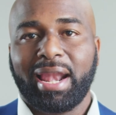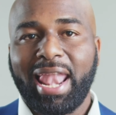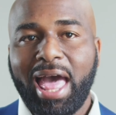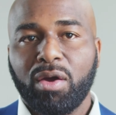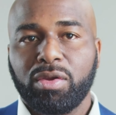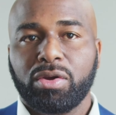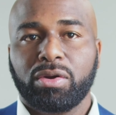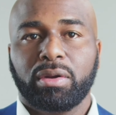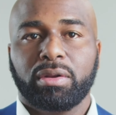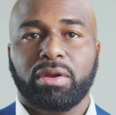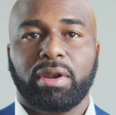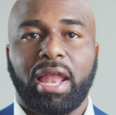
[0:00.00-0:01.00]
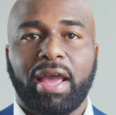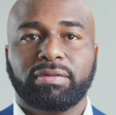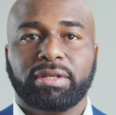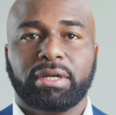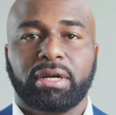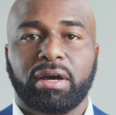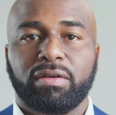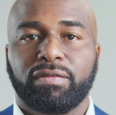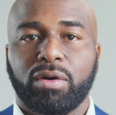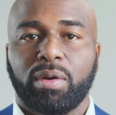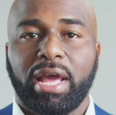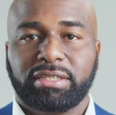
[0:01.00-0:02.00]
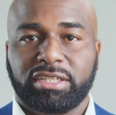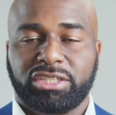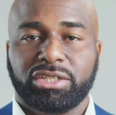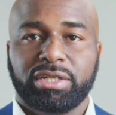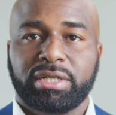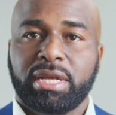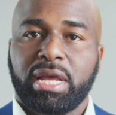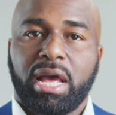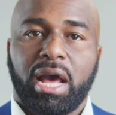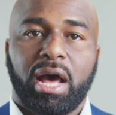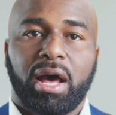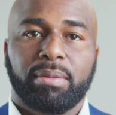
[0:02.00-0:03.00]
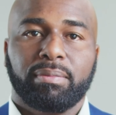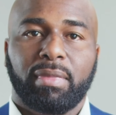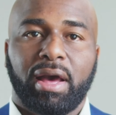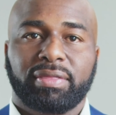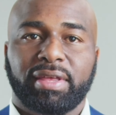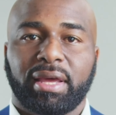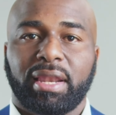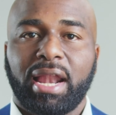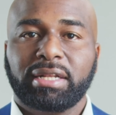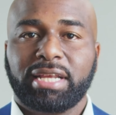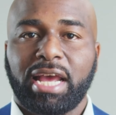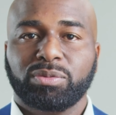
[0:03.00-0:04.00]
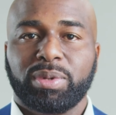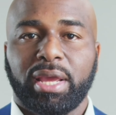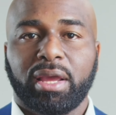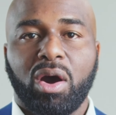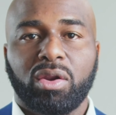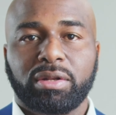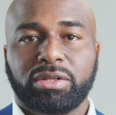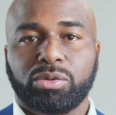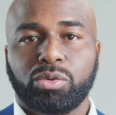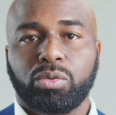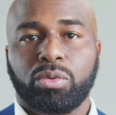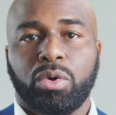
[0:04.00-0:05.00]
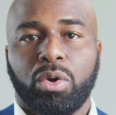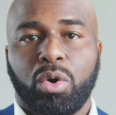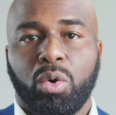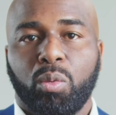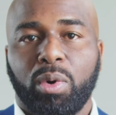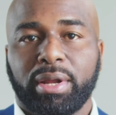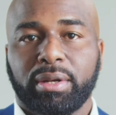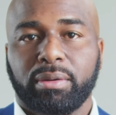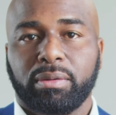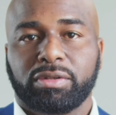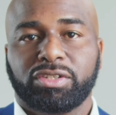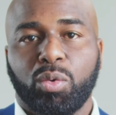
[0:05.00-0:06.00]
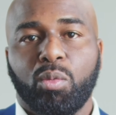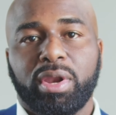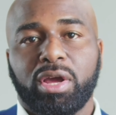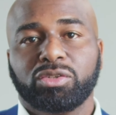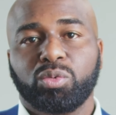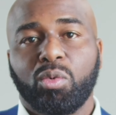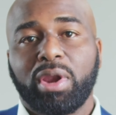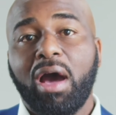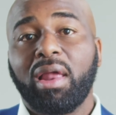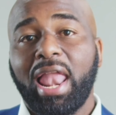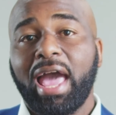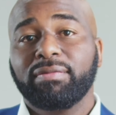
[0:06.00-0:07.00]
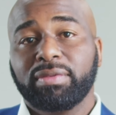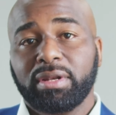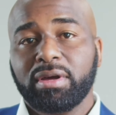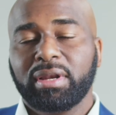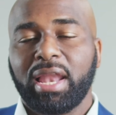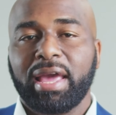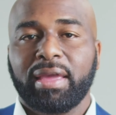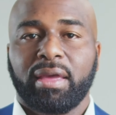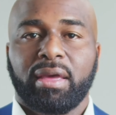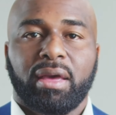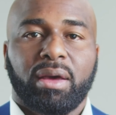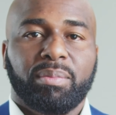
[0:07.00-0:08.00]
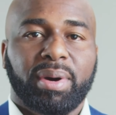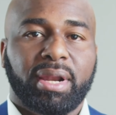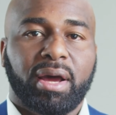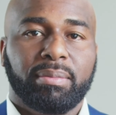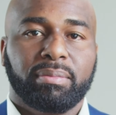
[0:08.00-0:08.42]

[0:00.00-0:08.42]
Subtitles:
allow your life to unfold as it should. I think a lot of times we get caught into what someone else want our life to look like, but